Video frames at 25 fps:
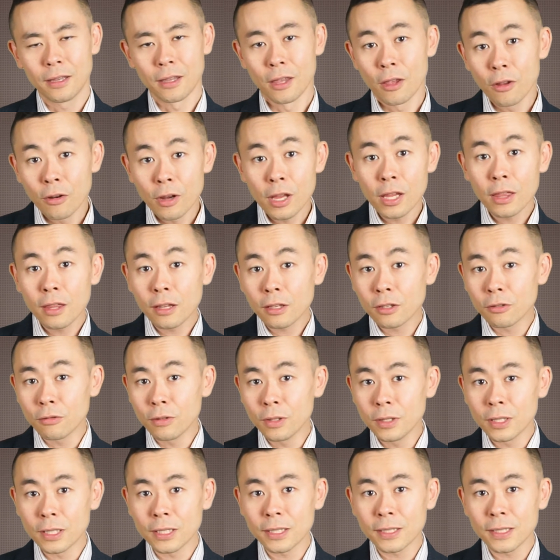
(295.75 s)
You need to
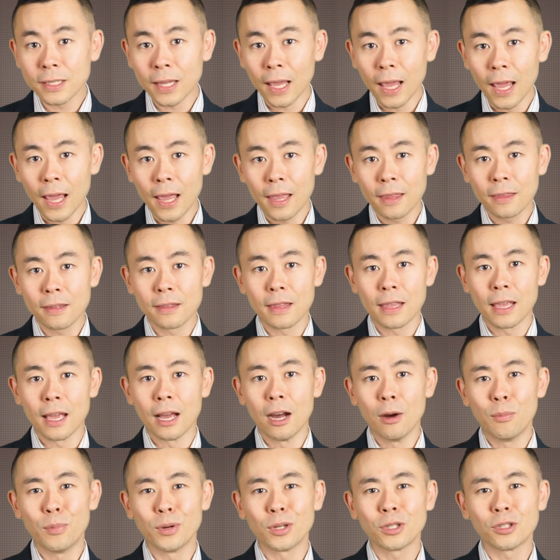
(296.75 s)
understand the
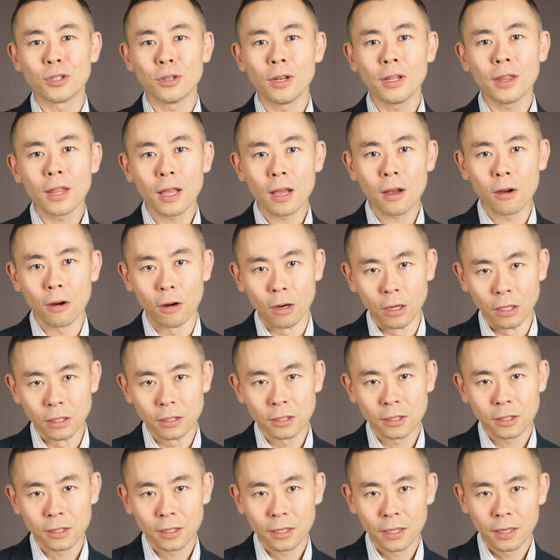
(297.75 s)
opportunity
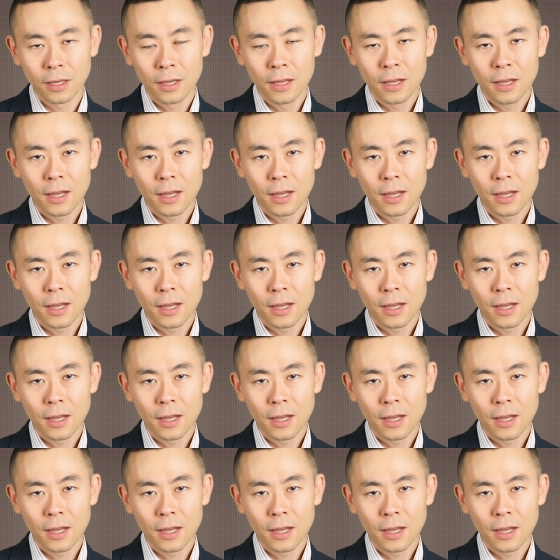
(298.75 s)
cost